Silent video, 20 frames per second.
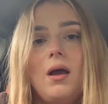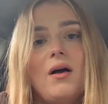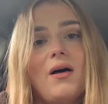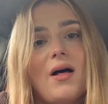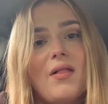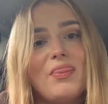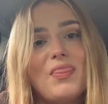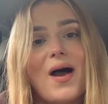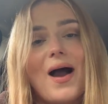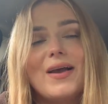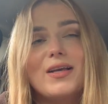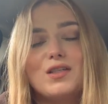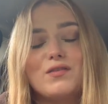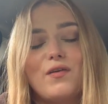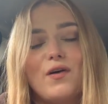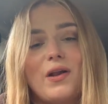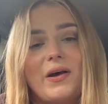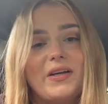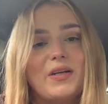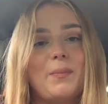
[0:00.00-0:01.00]
And that is
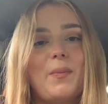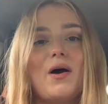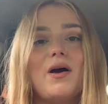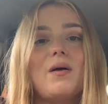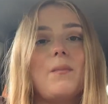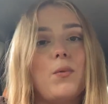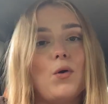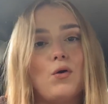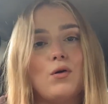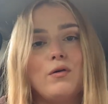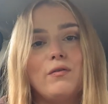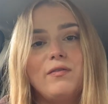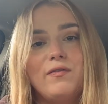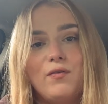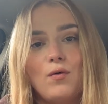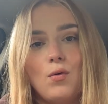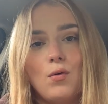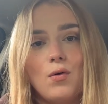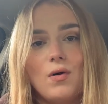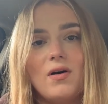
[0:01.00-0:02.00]
followed by a block of
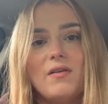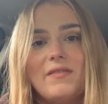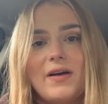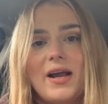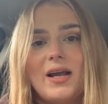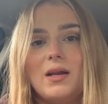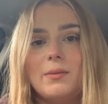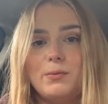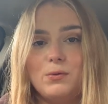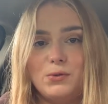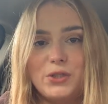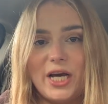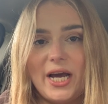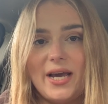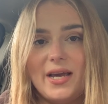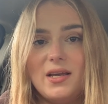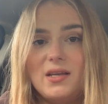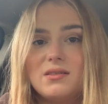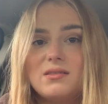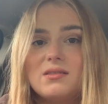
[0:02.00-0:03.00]
four available
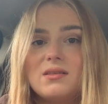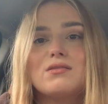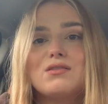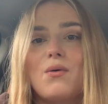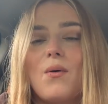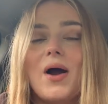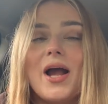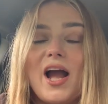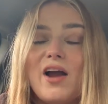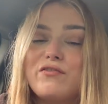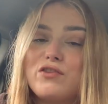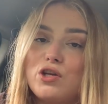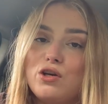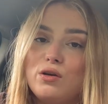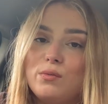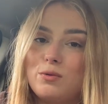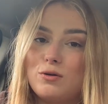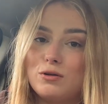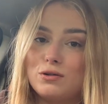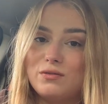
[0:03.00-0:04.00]
days. So I have
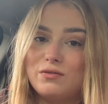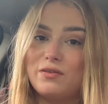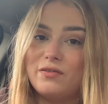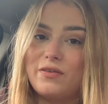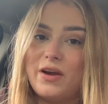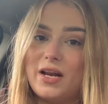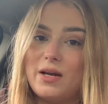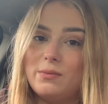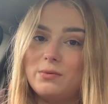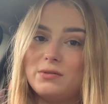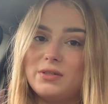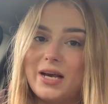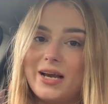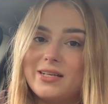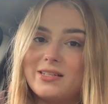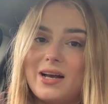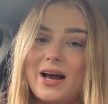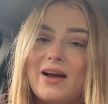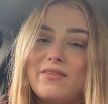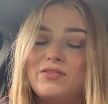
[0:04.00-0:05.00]
two blocks of available
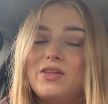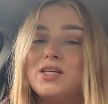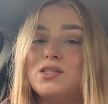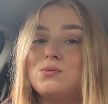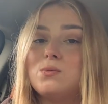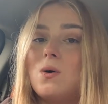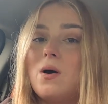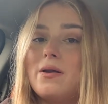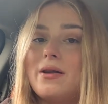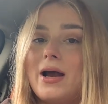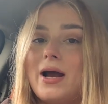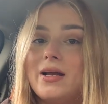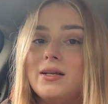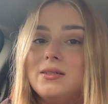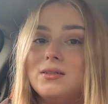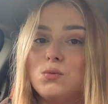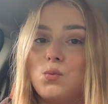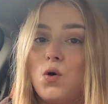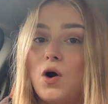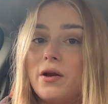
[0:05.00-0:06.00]
days. I have this one
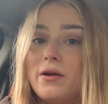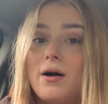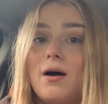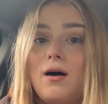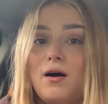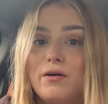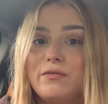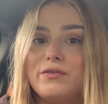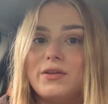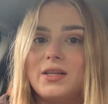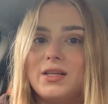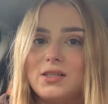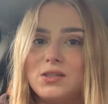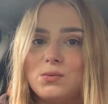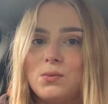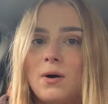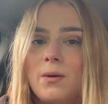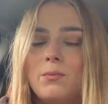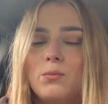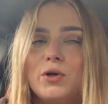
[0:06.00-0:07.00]
and one after this
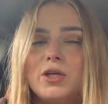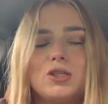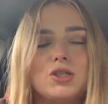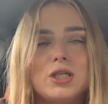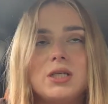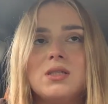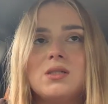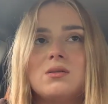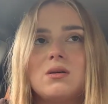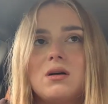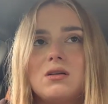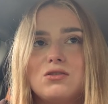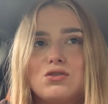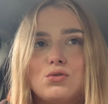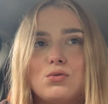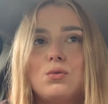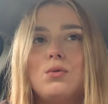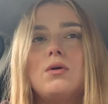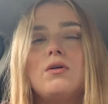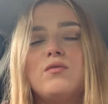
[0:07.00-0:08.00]
one, which is
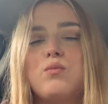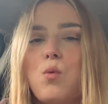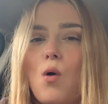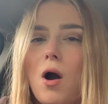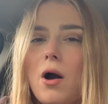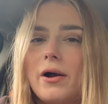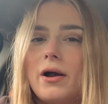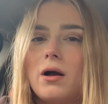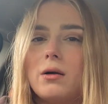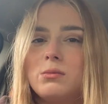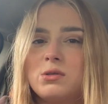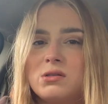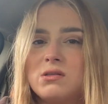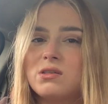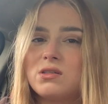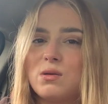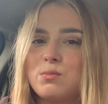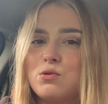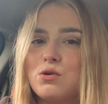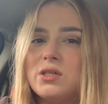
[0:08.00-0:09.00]
sort of why I was
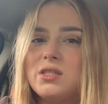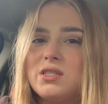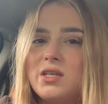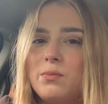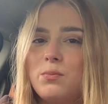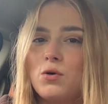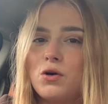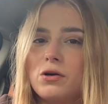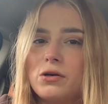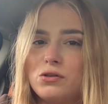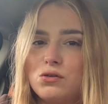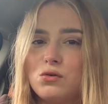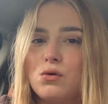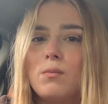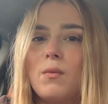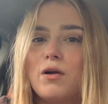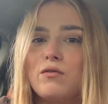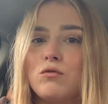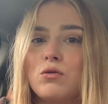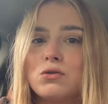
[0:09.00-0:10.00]
disappointed when I saw
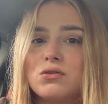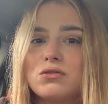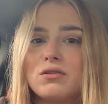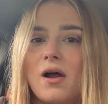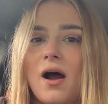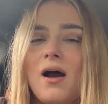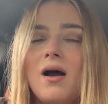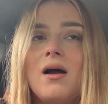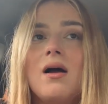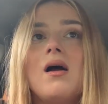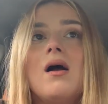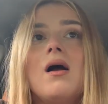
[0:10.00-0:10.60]
my roster.